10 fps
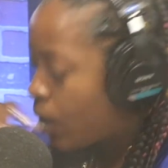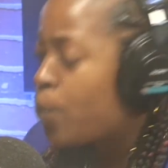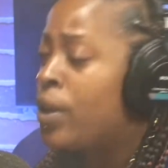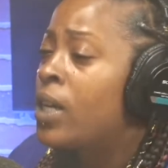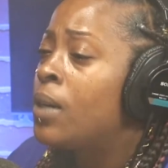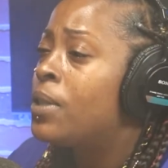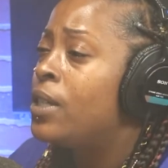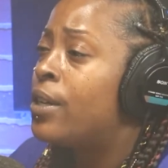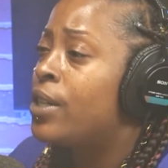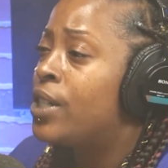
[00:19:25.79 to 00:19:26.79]
When it comes to
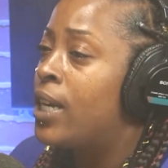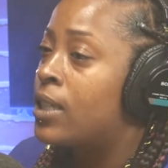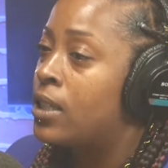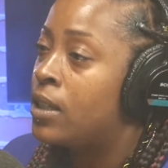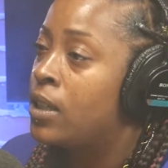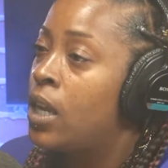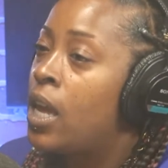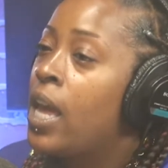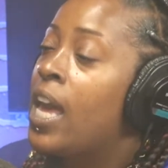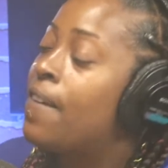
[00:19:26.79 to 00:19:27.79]
Derrick Jaxn,
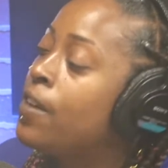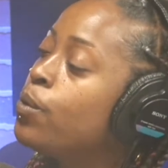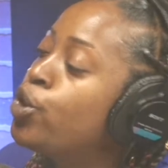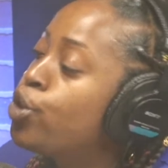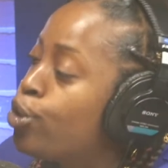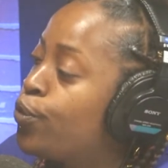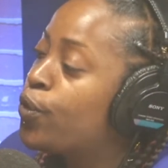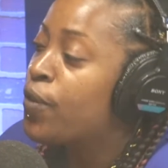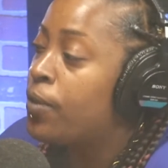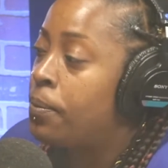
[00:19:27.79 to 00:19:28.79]
if he was
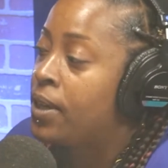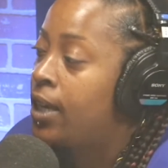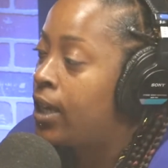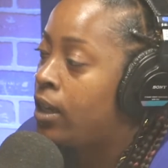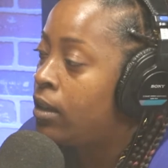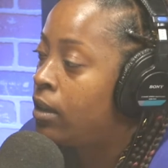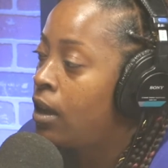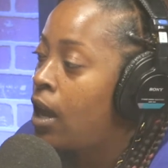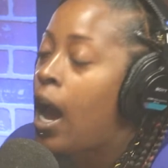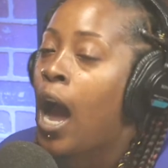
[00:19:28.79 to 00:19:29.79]
truthful from the beginning,
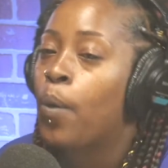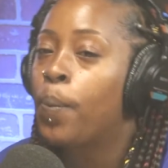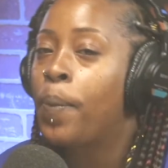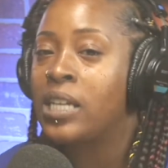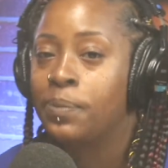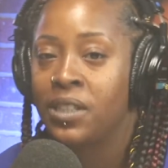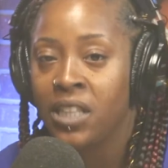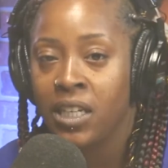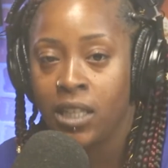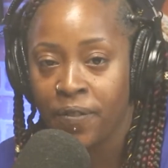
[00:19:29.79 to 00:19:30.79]
I would possibly
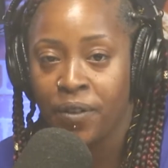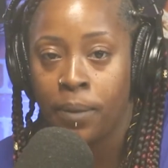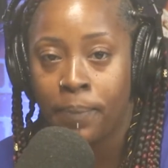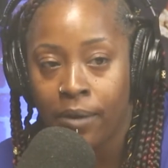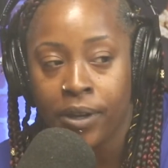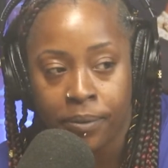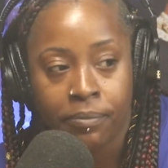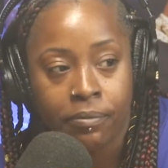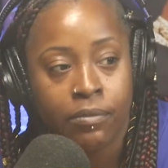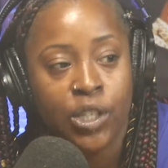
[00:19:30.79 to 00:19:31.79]
think different about him.
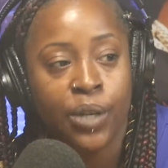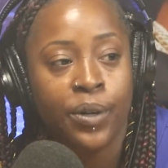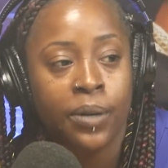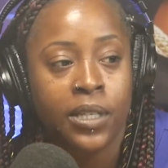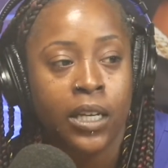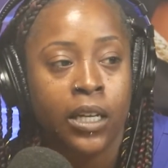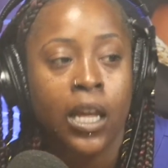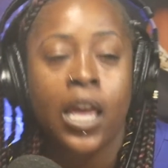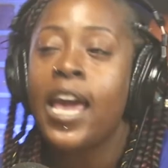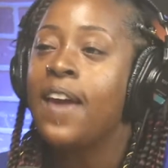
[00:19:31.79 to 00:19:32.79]
You see what I'm saying?
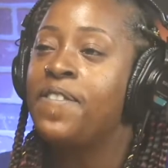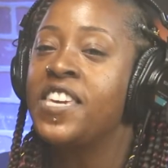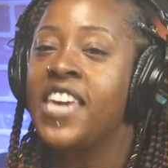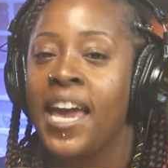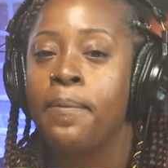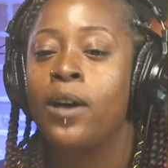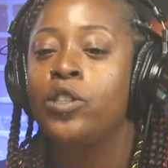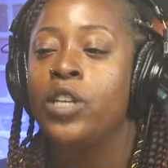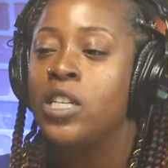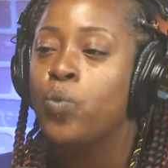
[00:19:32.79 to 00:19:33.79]
If he came out
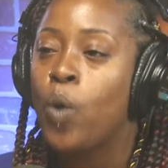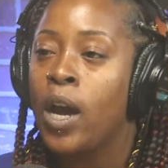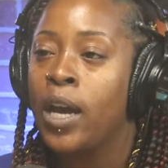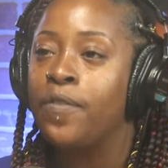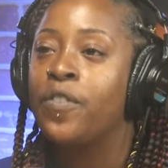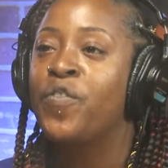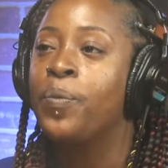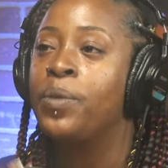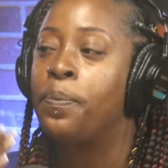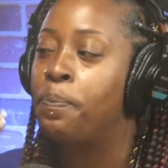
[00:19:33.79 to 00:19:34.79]
to his wife
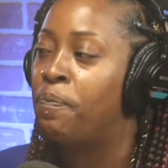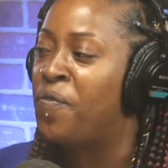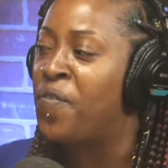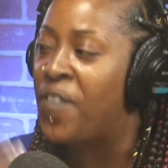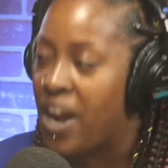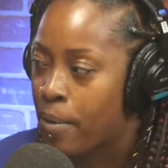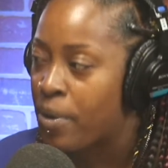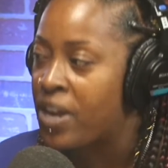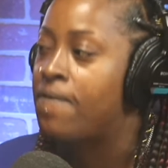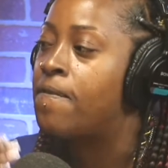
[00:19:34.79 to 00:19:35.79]
from the
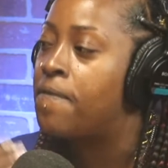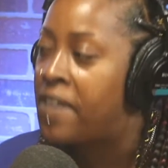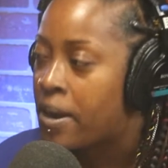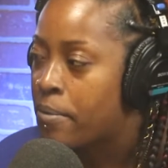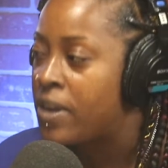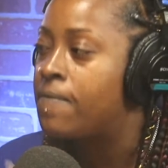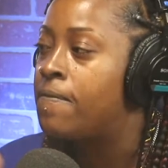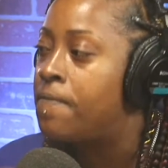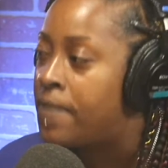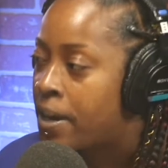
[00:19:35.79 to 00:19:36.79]
very, very,
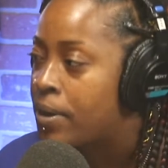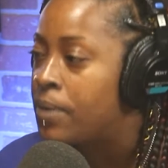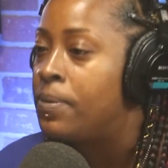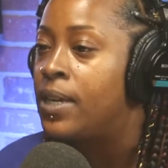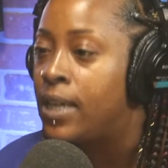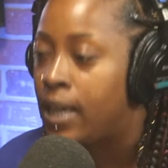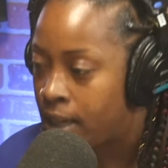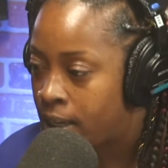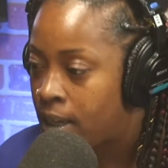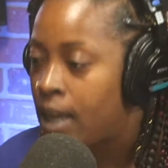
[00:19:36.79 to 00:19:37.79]
very
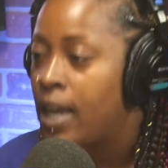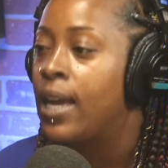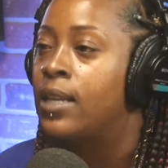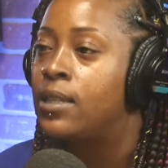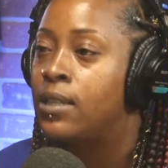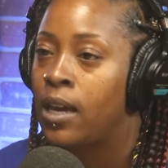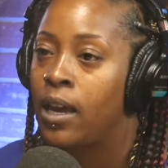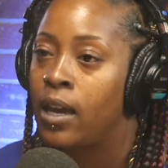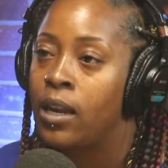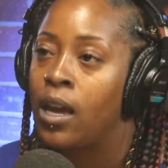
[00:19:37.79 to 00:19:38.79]
beginning and
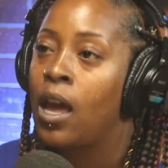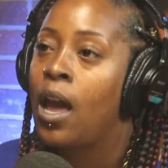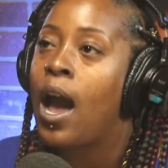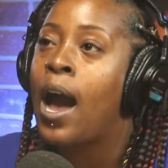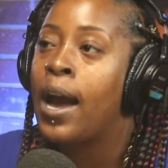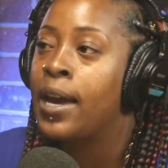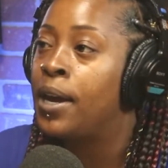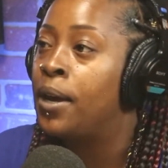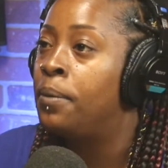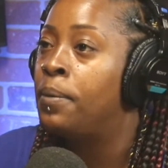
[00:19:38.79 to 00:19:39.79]
said, I
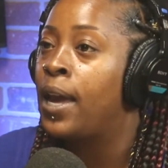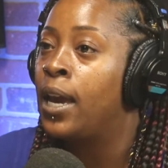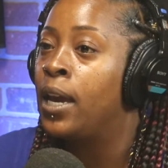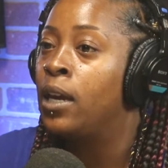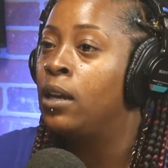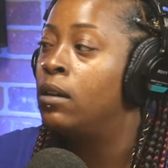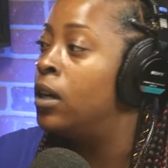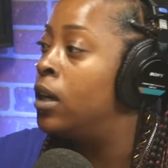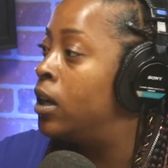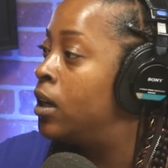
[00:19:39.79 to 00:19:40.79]
am a
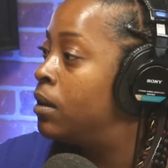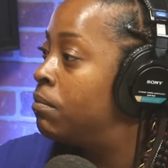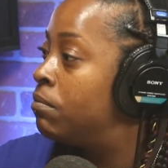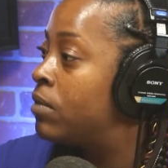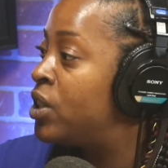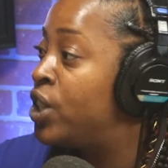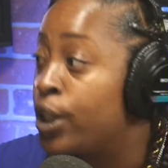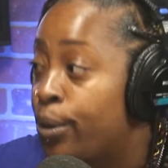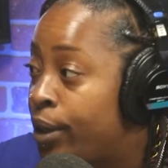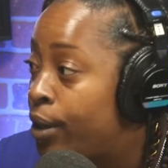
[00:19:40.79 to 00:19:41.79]
uh,
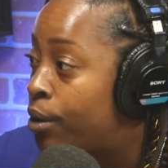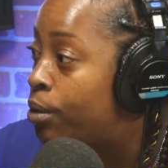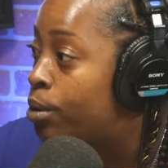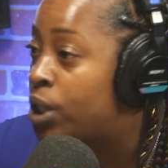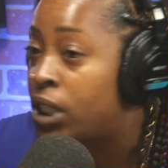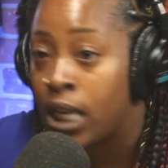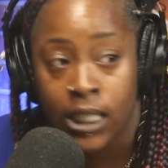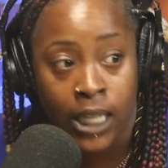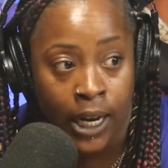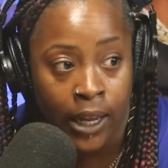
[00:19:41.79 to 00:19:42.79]
serial
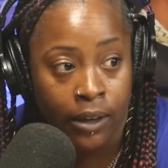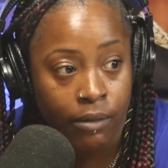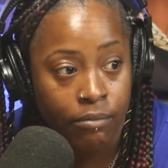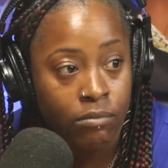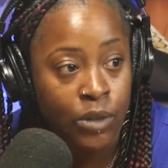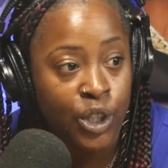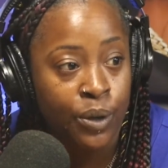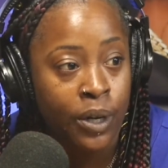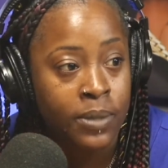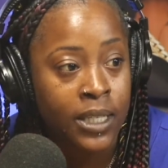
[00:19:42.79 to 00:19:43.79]
sex addict. You see
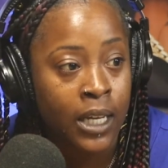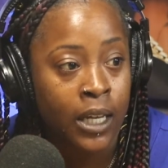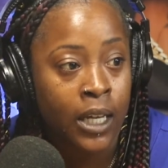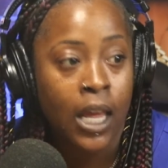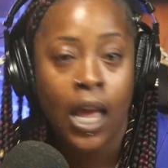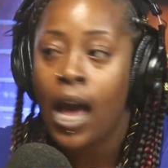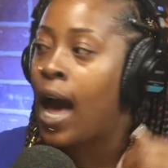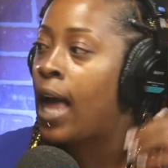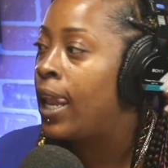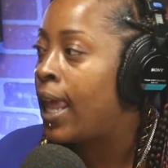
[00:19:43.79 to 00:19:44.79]
what I'm saying?
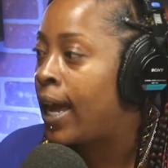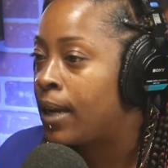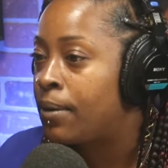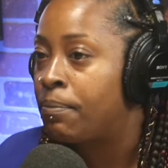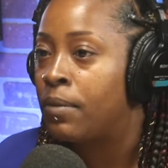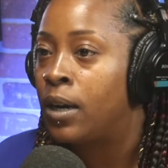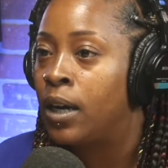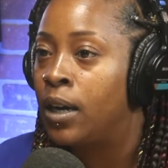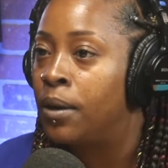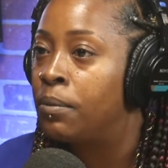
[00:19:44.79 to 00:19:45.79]
I like,
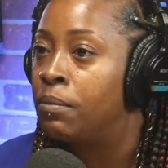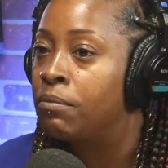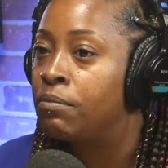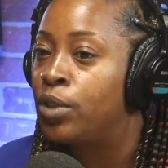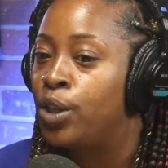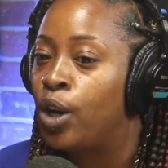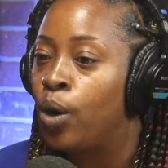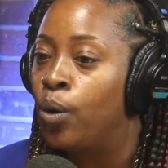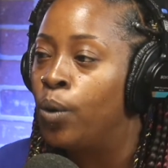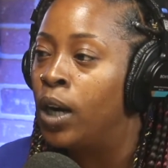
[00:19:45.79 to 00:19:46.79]
um, you
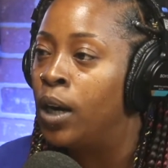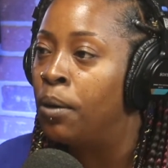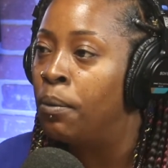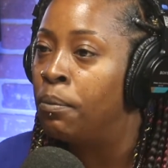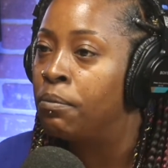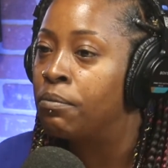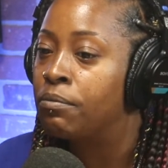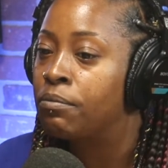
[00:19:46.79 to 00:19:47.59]
know, um,